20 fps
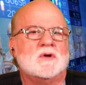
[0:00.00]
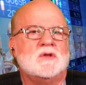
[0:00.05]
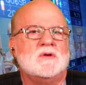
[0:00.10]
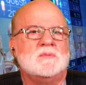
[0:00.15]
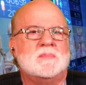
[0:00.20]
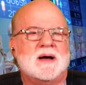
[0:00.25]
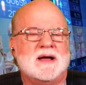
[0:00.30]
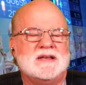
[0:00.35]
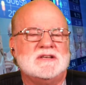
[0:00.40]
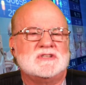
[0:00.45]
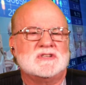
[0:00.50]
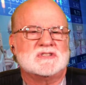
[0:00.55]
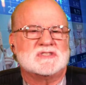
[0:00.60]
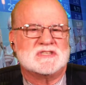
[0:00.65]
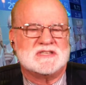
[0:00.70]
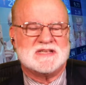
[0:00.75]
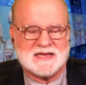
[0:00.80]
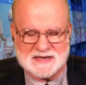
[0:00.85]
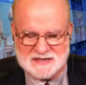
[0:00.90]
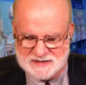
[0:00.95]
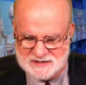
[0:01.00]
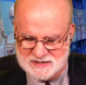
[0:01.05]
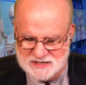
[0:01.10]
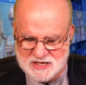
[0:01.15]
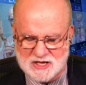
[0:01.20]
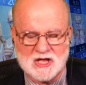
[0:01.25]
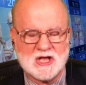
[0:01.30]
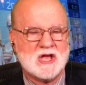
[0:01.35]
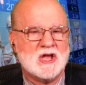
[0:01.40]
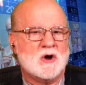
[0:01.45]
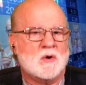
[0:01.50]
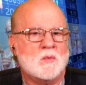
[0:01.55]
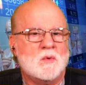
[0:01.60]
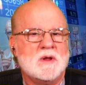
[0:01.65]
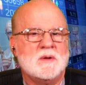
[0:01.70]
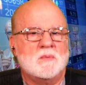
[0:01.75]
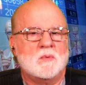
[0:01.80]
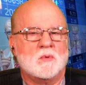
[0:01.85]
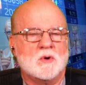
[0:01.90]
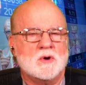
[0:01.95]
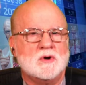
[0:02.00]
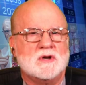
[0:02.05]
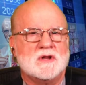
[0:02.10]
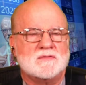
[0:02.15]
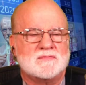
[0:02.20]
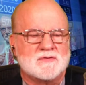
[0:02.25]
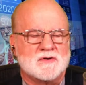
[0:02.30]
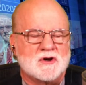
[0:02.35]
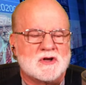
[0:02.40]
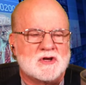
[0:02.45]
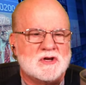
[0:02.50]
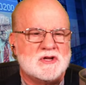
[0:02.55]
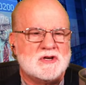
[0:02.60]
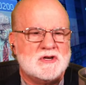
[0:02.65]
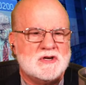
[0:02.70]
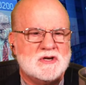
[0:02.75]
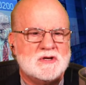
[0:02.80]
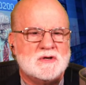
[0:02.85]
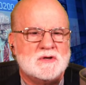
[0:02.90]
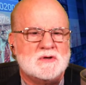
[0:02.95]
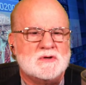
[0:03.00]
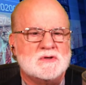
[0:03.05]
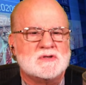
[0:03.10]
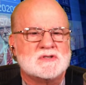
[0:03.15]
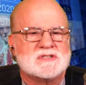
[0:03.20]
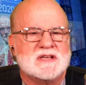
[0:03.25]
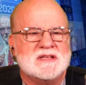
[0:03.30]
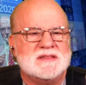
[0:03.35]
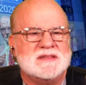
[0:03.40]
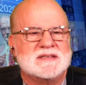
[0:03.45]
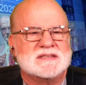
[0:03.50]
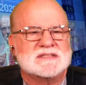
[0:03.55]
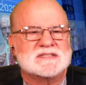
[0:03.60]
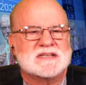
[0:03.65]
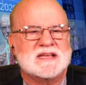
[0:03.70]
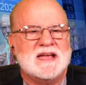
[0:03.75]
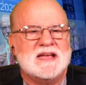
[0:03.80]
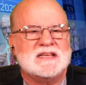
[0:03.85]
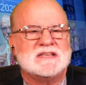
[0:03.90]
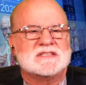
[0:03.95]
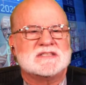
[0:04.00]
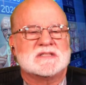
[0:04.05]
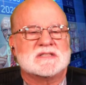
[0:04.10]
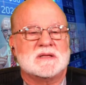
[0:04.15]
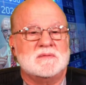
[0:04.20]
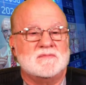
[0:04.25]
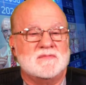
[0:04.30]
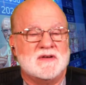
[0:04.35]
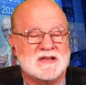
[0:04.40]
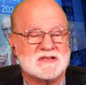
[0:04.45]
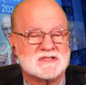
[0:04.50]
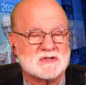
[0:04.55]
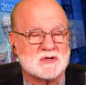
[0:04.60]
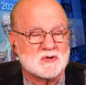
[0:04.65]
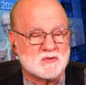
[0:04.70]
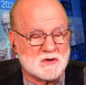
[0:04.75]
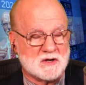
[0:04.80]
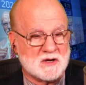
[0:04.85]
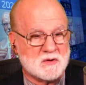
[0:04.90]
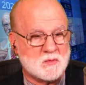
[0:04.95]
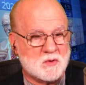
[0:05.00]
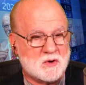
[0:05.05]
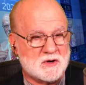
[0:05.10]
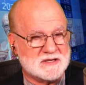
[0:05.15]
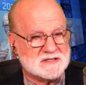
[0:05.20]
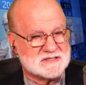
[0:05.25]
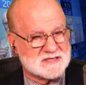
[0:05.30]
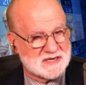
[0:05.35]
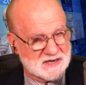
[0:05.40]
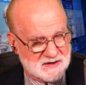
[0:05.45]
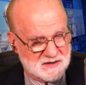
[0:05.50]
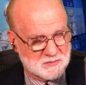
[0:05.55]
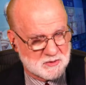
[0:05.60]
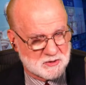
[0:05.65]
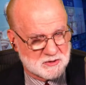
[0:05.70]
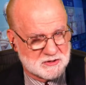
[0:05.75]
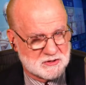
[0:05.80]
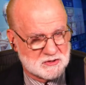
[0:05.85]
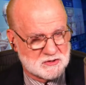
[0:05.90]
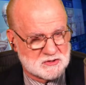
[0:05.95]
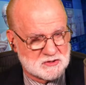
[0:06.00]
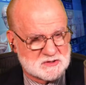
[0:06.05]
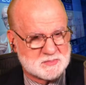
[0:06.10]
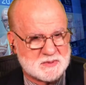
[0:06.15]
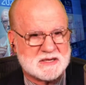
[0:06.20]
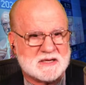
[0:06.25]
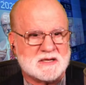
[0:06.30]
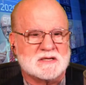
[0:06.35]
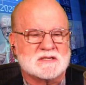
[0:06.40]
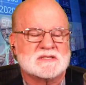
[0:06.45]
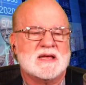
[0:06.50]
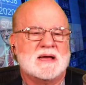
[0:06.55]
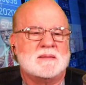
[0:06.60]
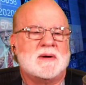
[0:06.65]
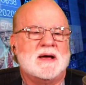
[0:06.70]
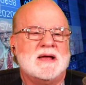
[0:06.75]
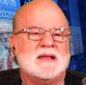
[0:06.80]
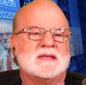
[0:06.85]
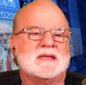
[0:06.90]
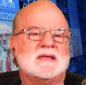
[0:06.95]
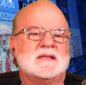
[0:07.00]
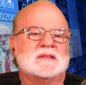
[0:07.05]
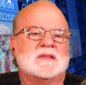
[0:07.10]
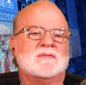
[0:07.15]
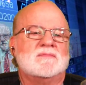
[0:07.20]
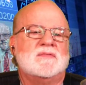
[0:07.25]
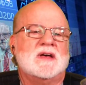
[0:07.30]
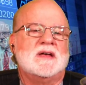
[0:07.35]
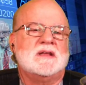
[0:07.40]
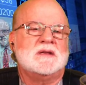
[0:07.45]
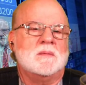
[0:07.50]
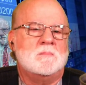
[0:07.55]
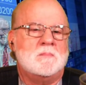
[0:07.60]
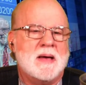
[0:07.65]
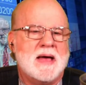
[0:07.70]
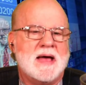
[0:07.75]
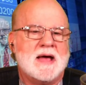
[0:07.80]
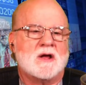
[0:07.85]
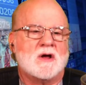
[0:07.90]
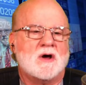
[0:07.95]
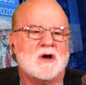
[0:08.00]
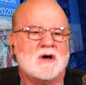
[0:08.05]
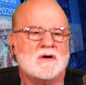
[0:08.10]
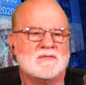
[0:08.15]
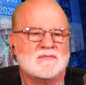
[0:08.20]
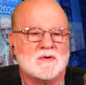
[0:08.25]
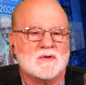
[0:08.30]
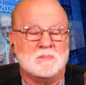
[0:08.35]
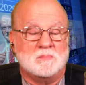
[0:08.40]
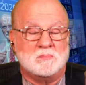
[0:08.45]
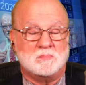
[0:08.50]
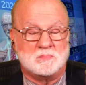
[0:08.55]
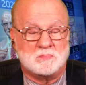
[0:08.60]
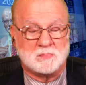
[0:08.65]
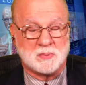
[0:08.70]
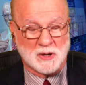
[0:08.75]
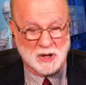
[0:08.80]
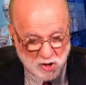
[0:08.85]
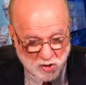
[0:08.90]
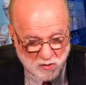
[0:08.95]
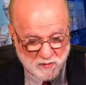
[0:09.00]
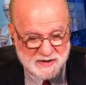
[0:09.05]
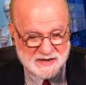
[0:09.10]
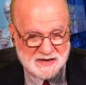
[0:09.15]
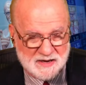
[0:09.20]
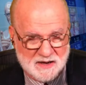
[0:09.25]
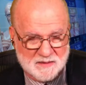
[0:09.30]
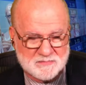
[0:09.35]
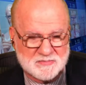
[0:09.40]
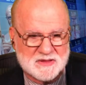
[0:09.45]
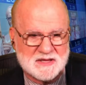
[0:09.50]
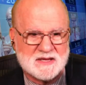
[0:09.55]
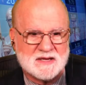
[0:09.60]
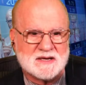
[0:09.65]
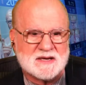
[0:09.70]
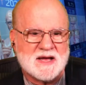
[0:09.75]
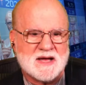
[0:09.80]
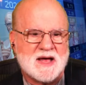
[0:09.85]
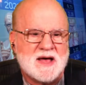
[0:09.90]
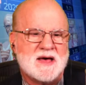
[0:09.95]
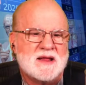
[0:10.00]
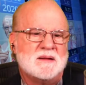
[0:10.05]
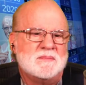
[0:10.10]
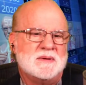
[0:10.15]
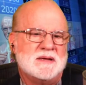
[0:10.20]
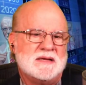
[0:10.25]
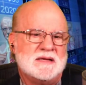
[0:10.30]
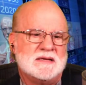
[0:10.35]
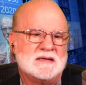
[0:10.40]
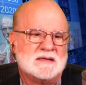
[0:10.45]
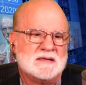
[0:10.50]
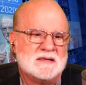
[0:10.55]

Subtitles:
You might just get it. We rooted for good news. In this case, the investors really wanted terrible news because that might get the Fed to back off from blowing up the economy.